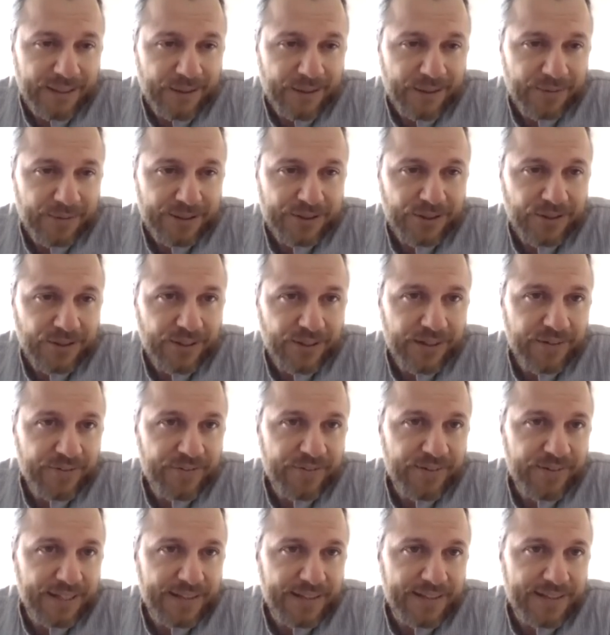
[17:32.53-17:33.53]
we saw an
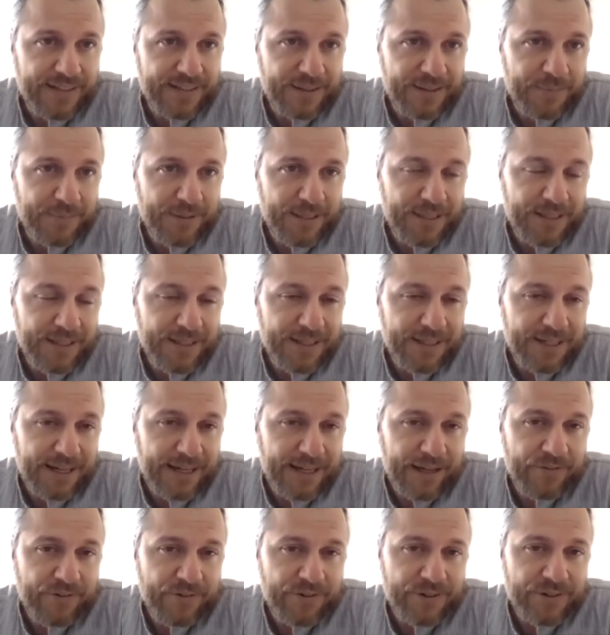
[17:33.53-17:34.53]
effect immediately
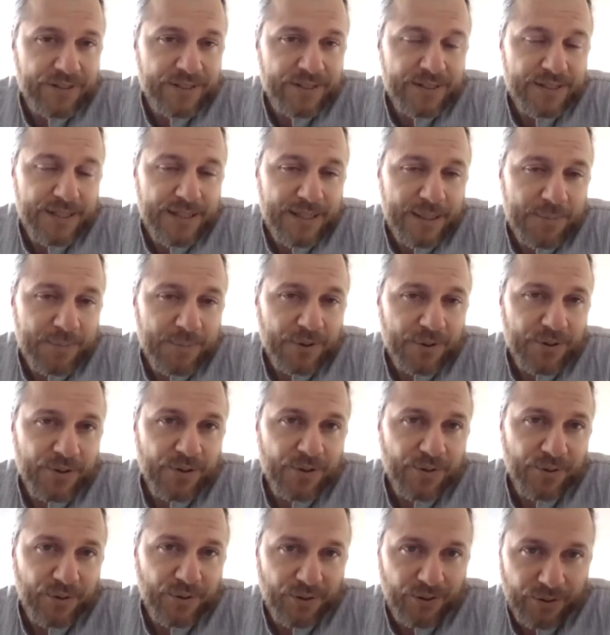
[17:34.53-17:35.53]
after, but
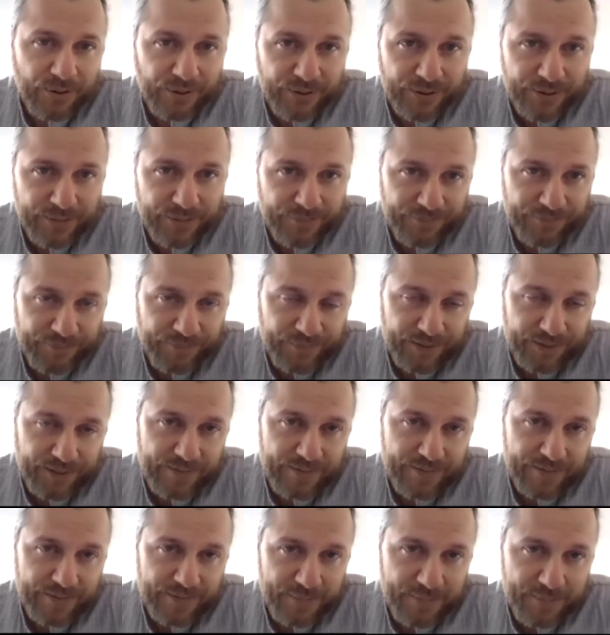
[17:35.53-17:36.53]
no longer
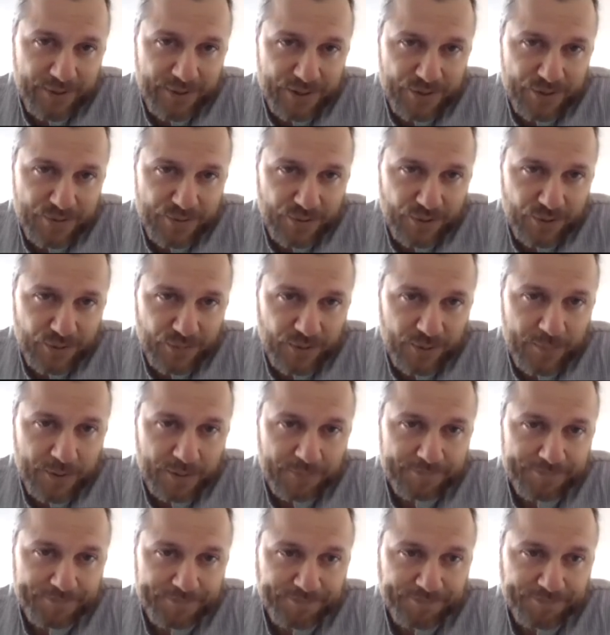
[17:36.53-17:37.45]
at 3 months follow-up.